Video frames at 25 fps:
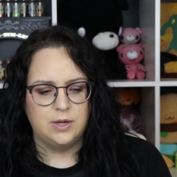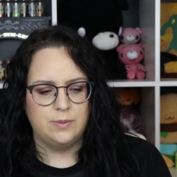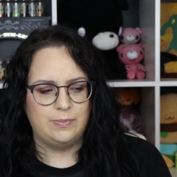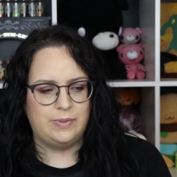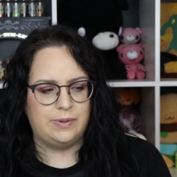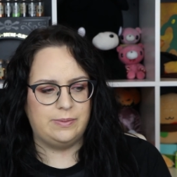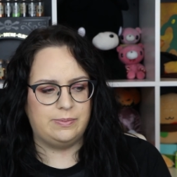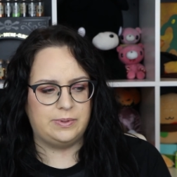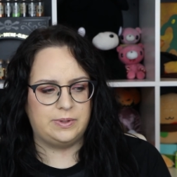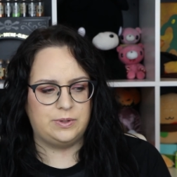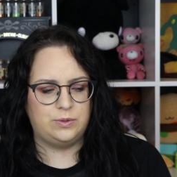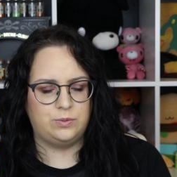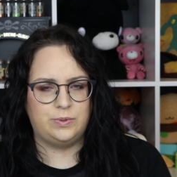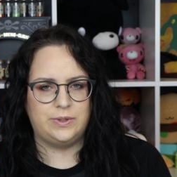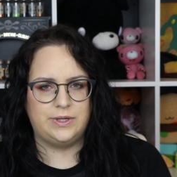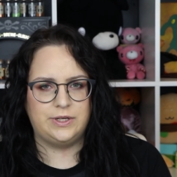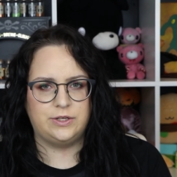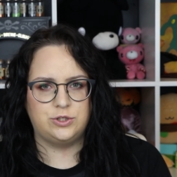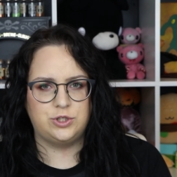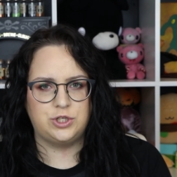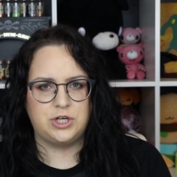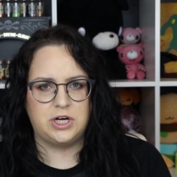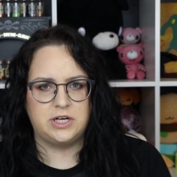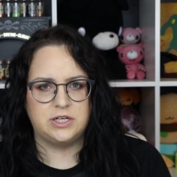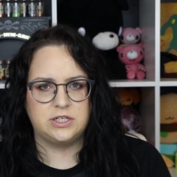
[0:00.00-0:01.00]
People in
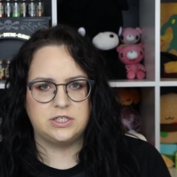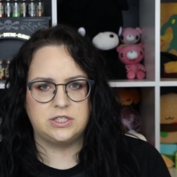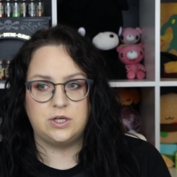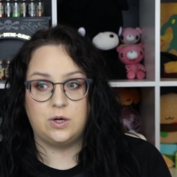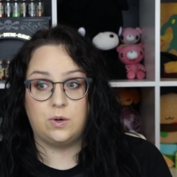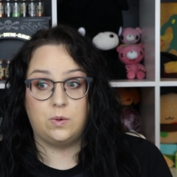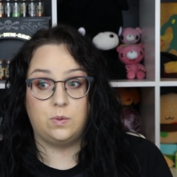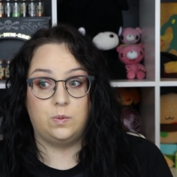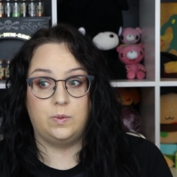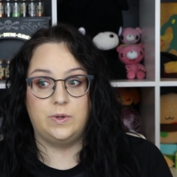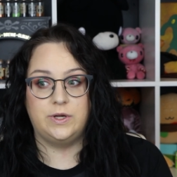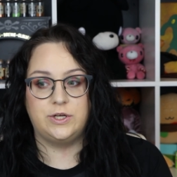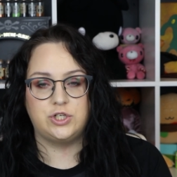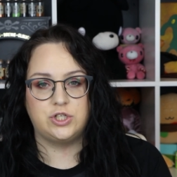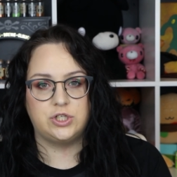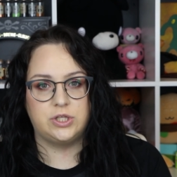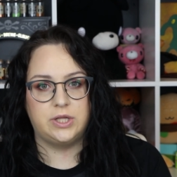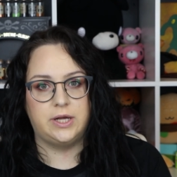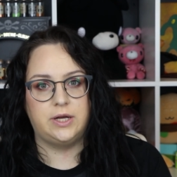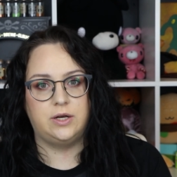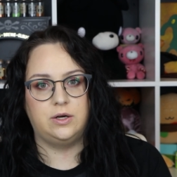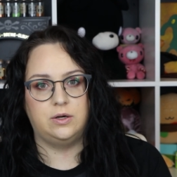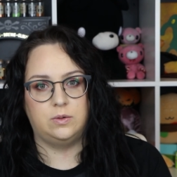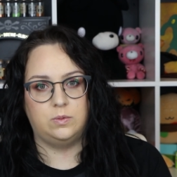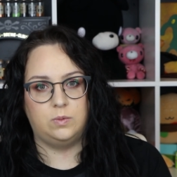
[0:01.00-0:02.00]
wheelchairs don't wish
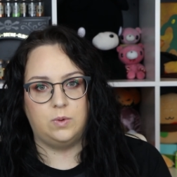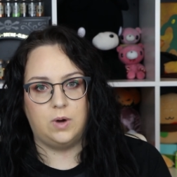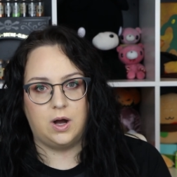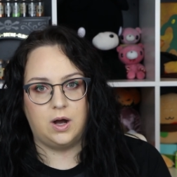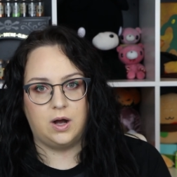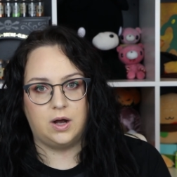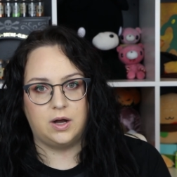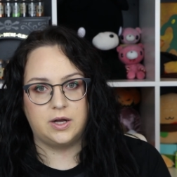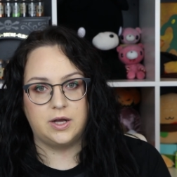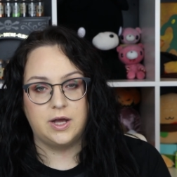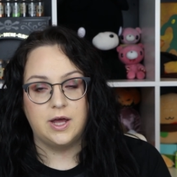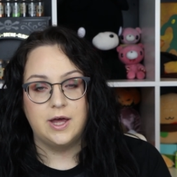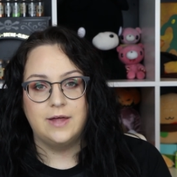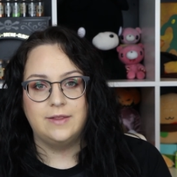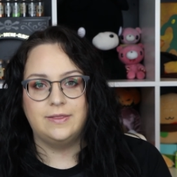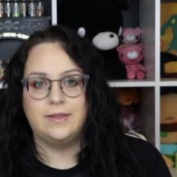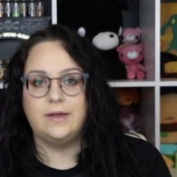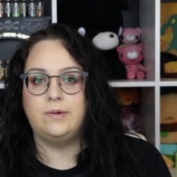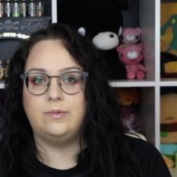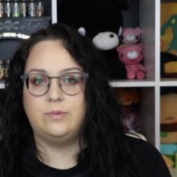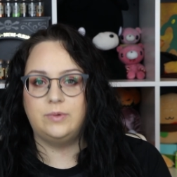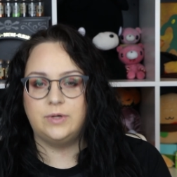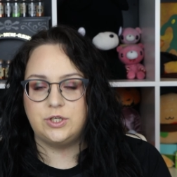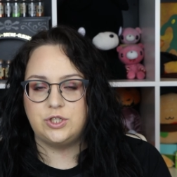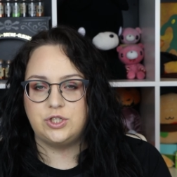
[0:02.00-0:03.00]
they could walk.
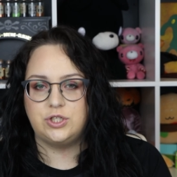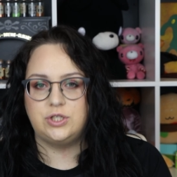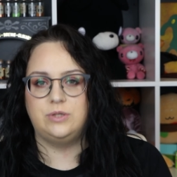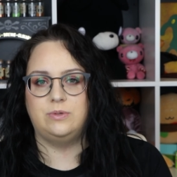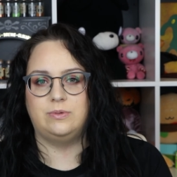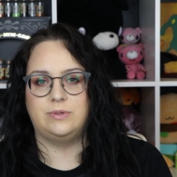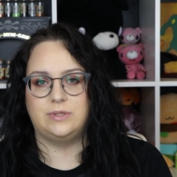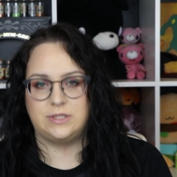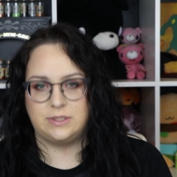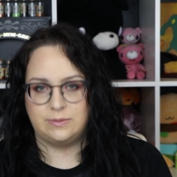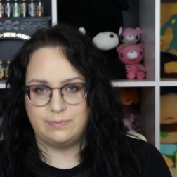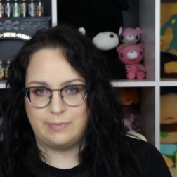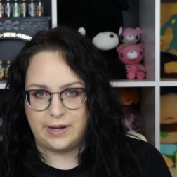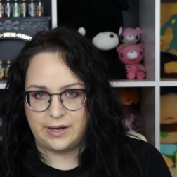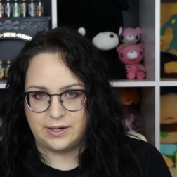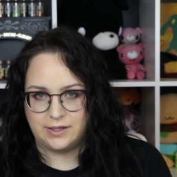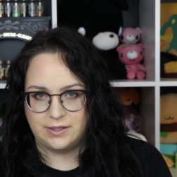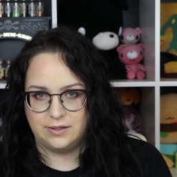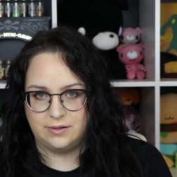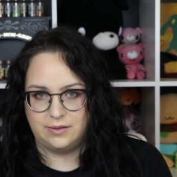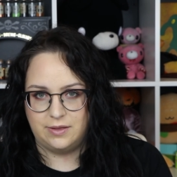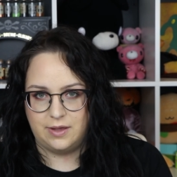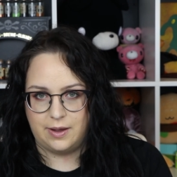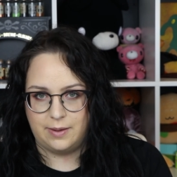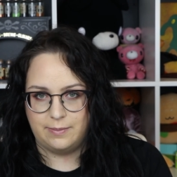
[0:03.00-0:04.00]
They wish you
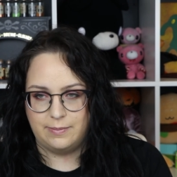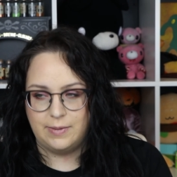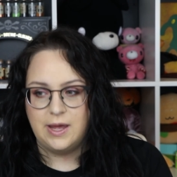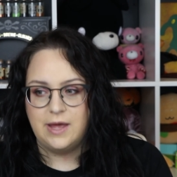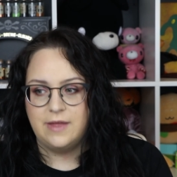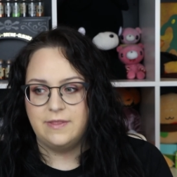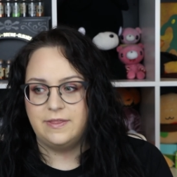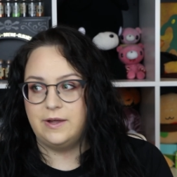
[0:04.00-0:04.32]
respected them.